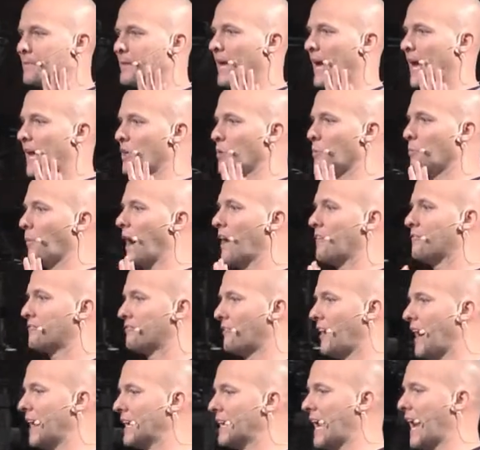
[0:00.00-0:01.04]
And you might
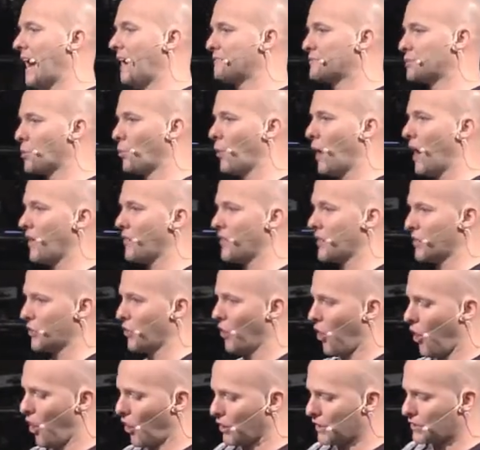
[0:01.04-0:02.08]
find after a while that your
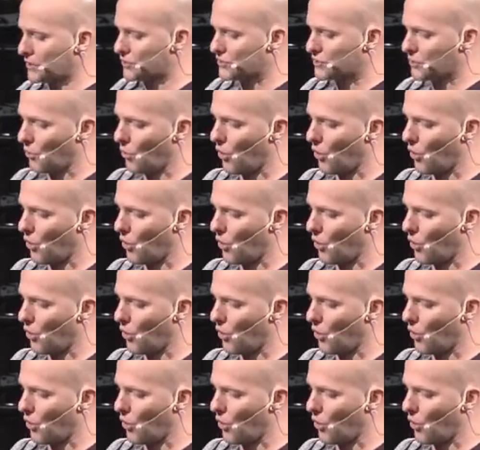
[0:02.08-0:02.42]
heart is so